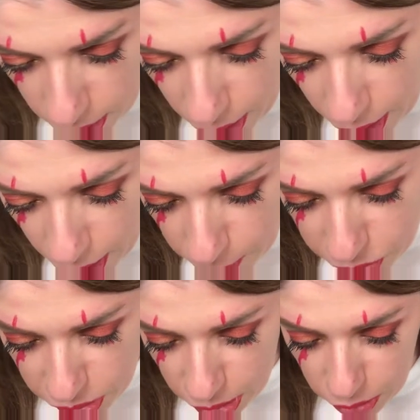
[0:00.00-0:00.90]

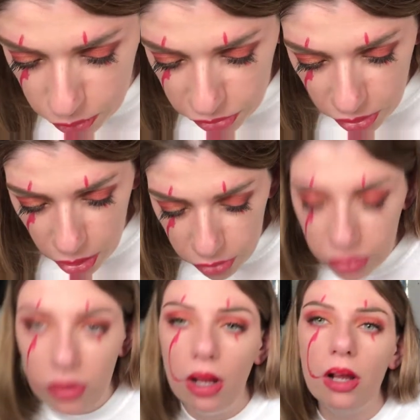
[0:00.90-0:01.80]
Absolute
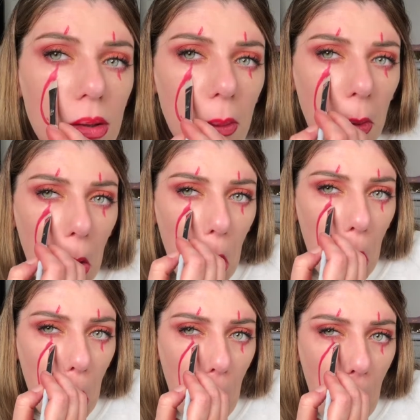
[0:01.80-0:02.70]
disaster.
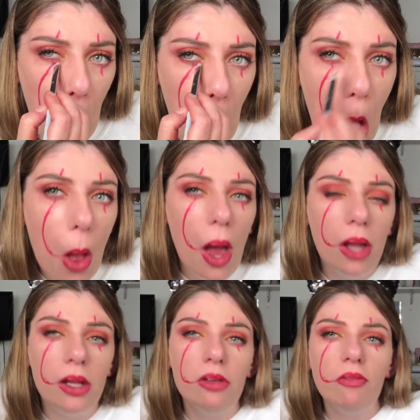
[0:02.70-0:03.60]
And
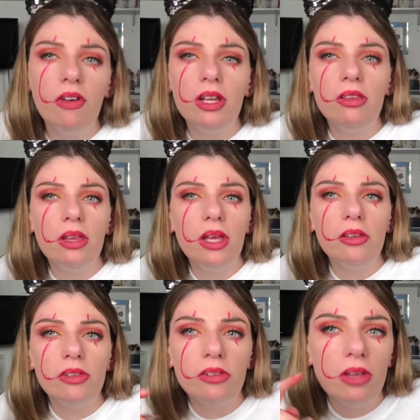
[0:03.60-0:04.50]
this funny thing is,
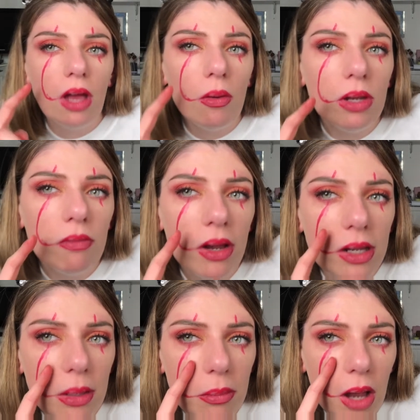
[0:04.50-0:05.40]
it's the only red lip
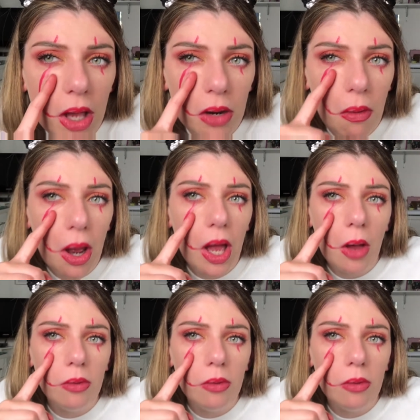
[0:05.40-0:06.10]
liner I own.